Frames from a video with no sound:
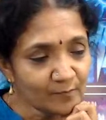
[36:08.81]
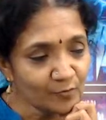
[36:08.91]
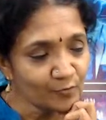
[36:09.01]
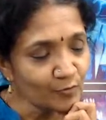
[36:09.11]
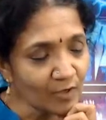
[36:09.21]

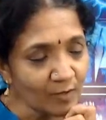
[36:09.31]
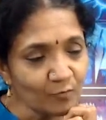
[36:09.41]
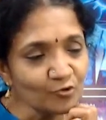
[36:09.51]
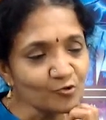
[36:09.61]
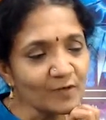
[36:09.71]
you
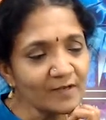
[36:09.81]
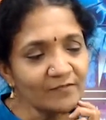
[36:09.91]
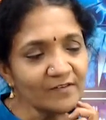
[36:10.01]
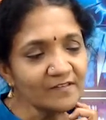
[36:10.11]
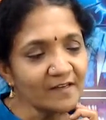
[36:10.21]
can mutually
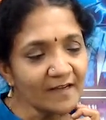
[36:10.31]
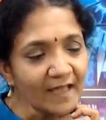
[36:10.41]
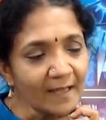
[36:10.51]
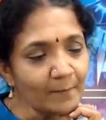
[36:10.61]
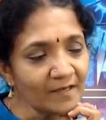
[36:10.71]
fix a
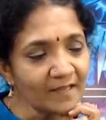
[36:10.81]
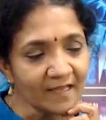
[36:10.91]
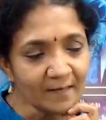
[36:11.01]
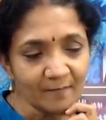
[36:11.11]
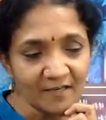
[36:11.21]
time and they
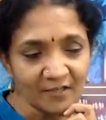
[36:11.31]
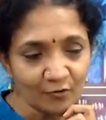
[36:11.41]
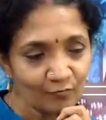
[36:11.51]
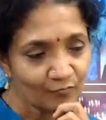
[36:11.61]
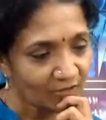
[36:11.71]
can meet
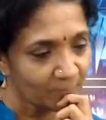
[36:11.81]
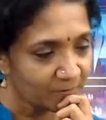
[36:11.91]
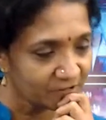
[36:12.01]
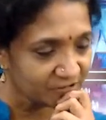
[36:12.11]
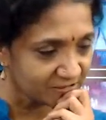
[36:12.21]
in
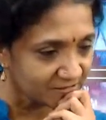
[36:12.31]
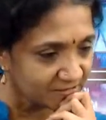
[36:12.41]
person.